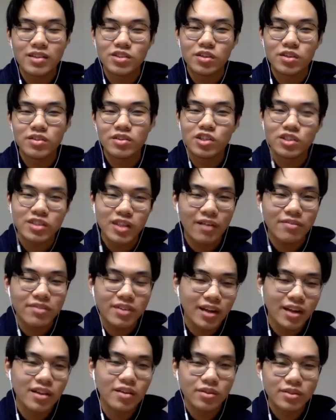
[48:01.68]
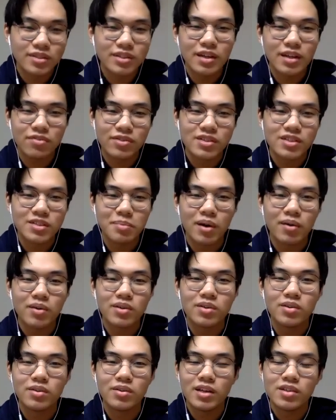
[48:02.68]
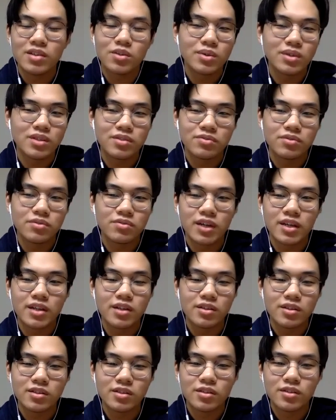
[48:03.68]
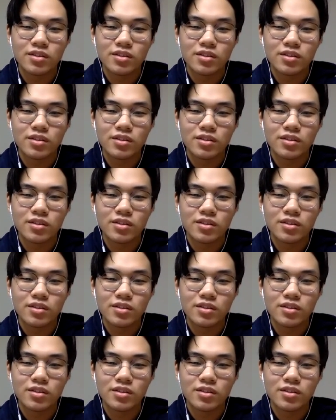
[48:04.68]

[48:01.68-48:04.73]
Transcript: so just having that little difference about you is always something really good.